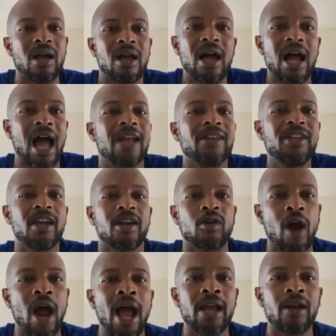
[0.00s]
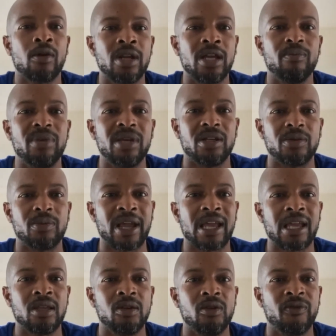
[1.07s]
I just cried on that bitch,
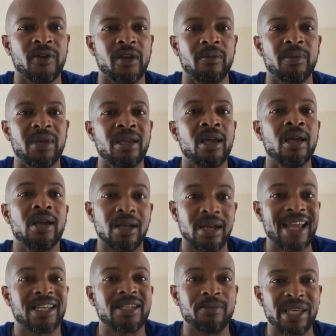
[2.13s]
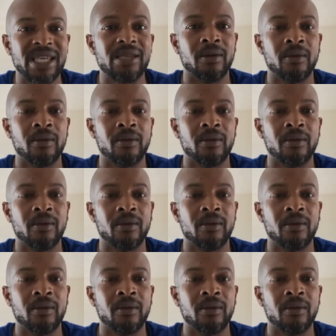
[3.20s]
man. You feel me? That's me.